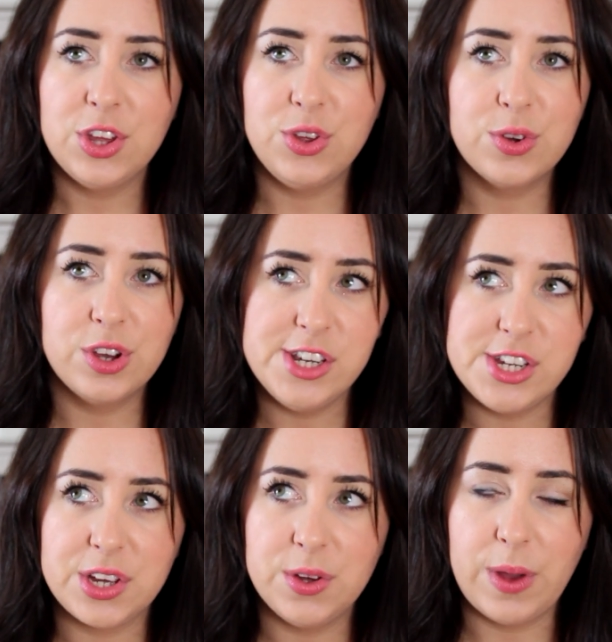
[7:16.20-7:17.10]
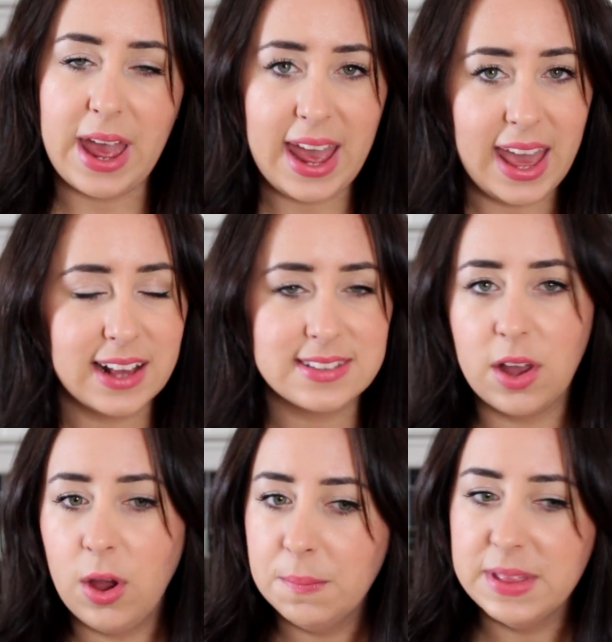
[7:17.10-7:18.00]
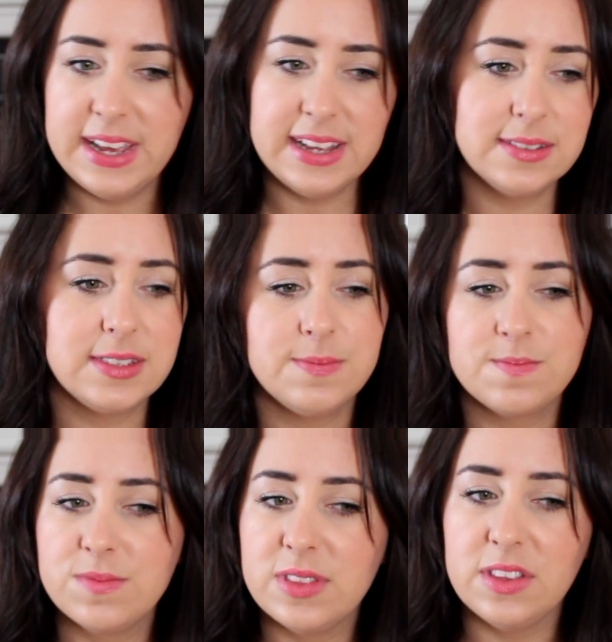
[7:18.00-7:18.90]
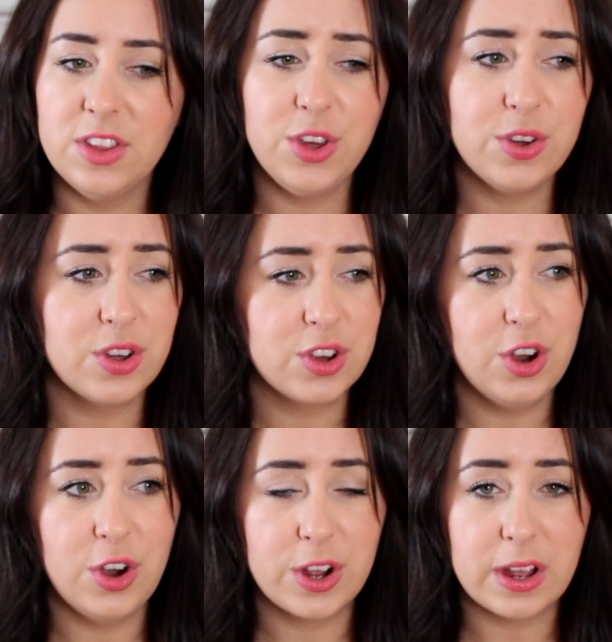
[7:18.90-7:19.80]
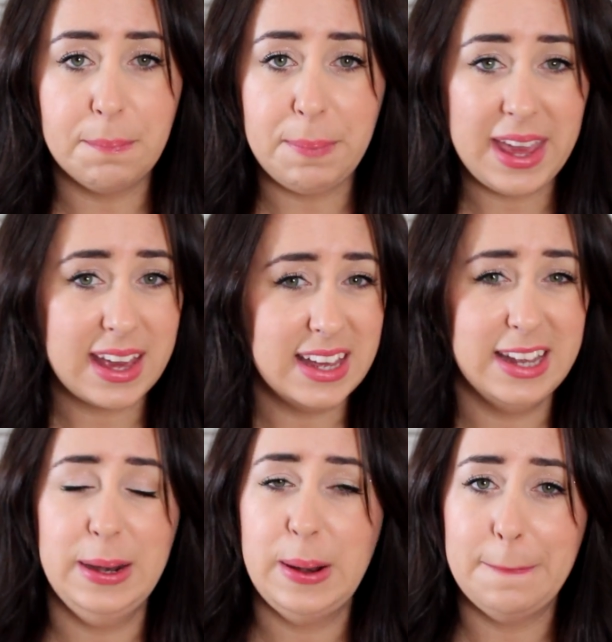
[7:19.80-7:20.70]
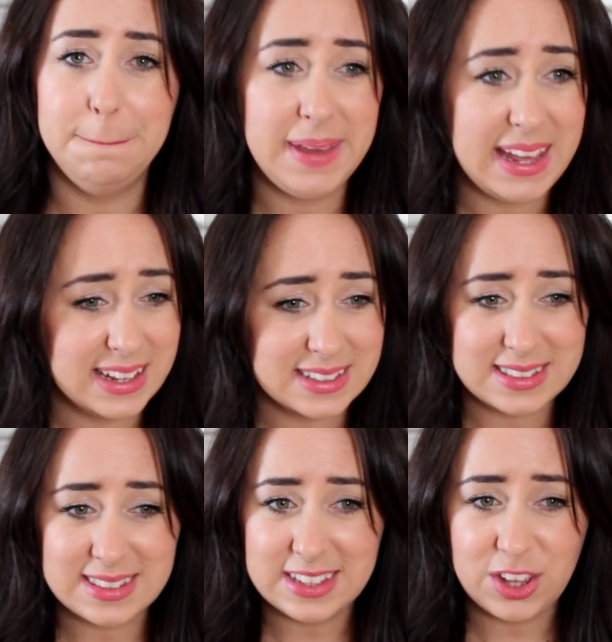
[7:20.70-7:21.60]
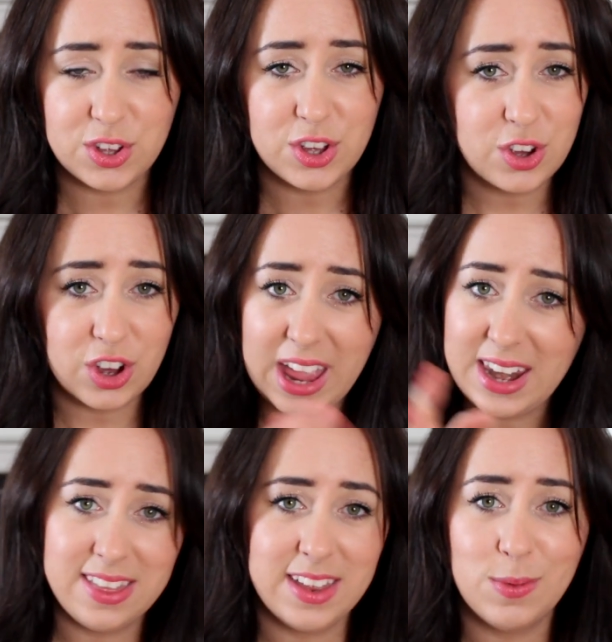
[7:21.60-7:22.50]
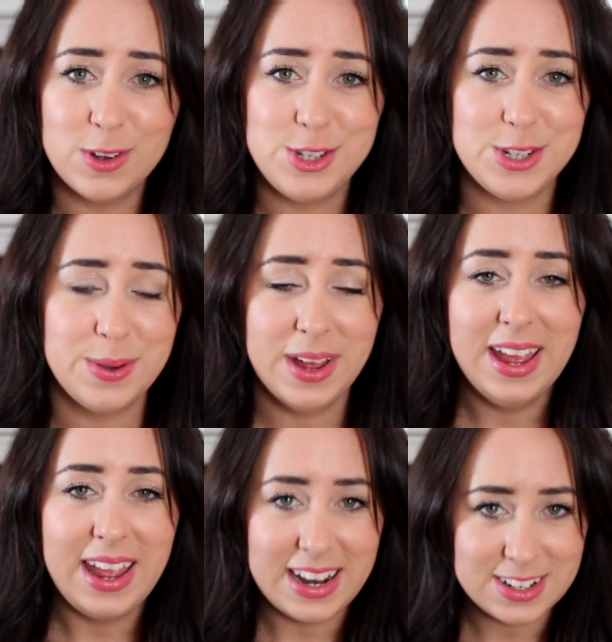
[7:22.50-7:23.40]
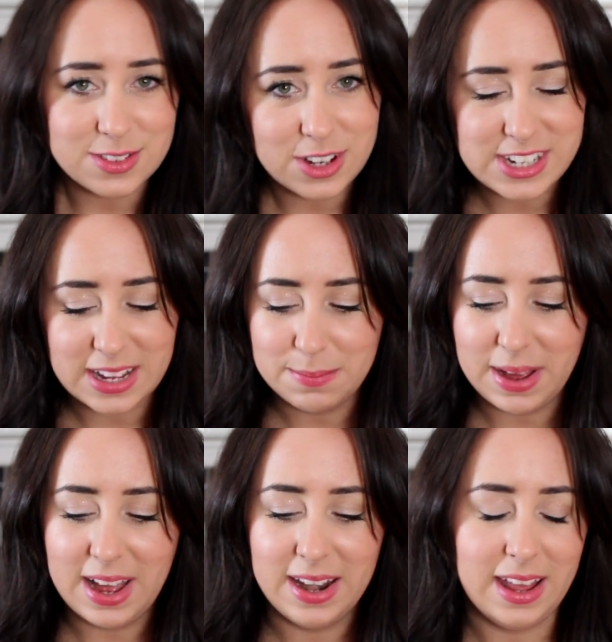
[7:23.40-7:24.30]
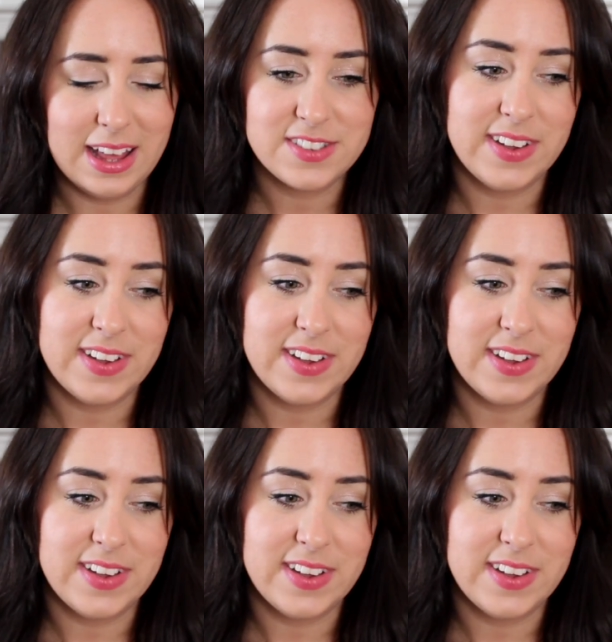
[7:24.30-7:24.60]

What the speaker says: you could do eggs, omelettes, you can cook bacon, meats, you can cook anything you want to in a sautéing pan. It's